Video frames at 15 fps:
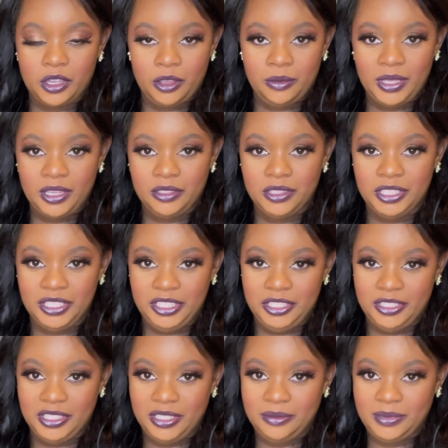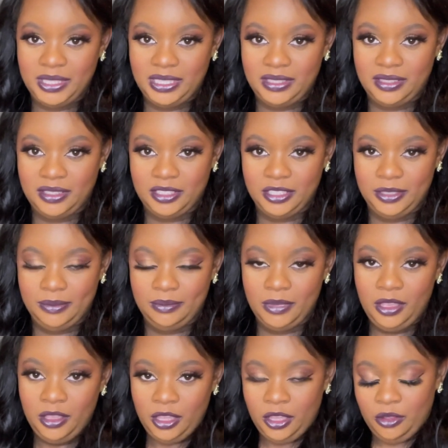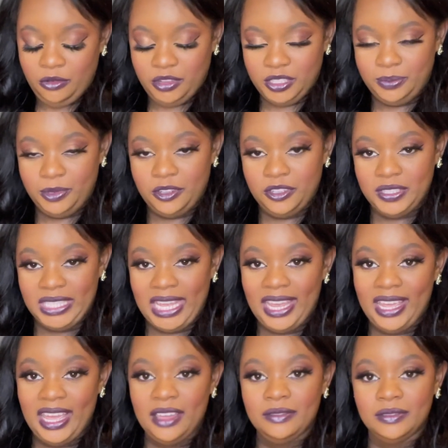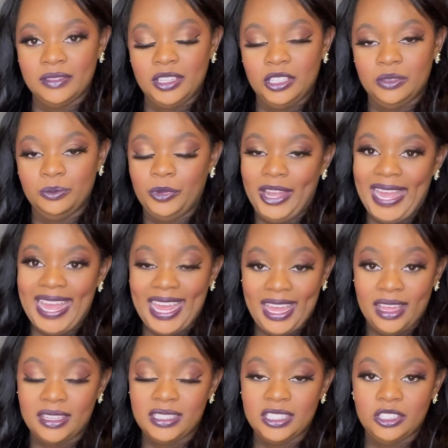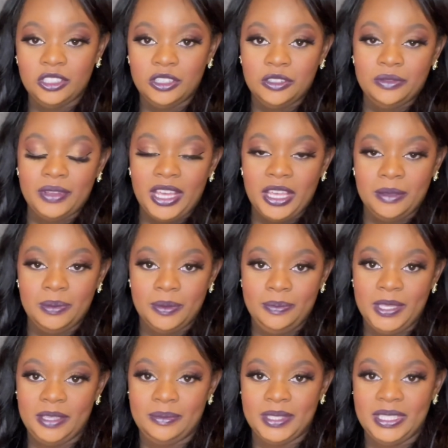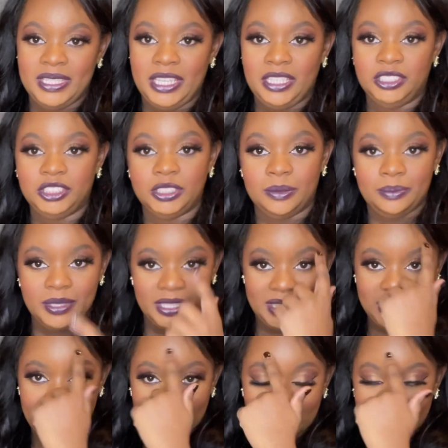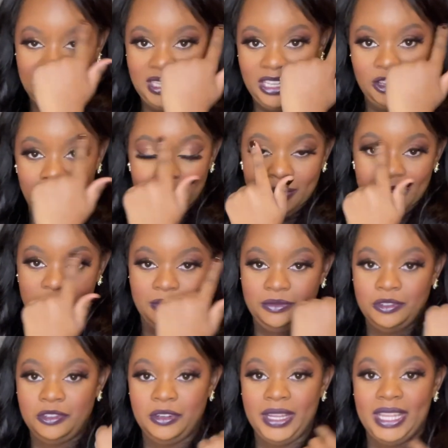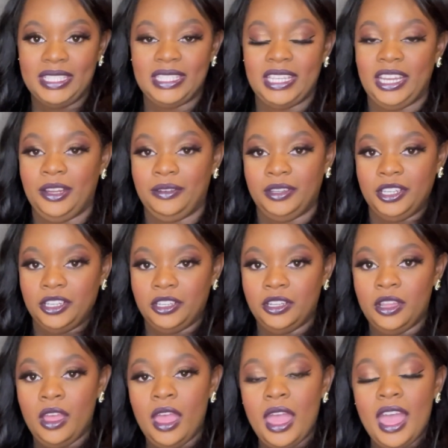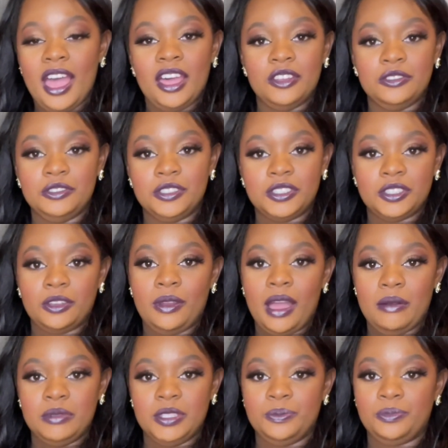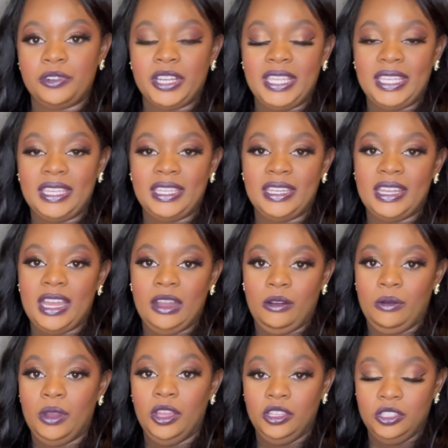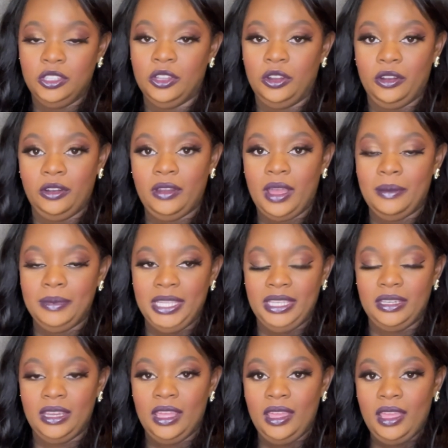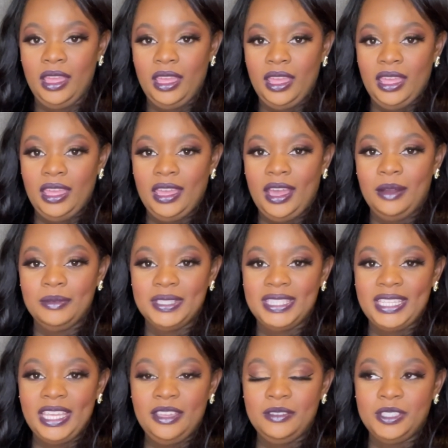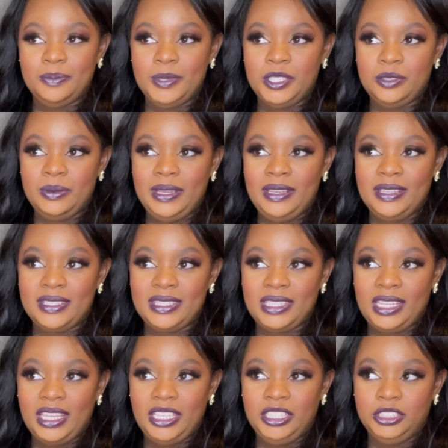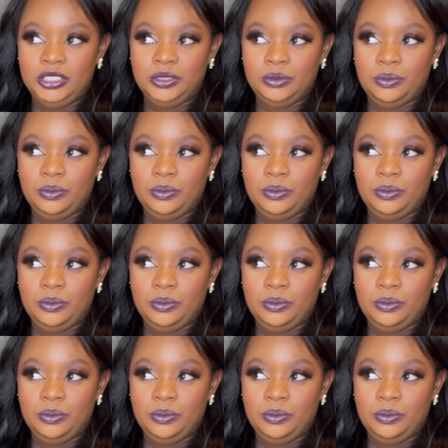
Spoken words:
going on the NuDerm system was because I had a lot of hyperpigmentation, particularly on my forehead area, and also I was breaking out a lot. I mean, I would say it was between a stage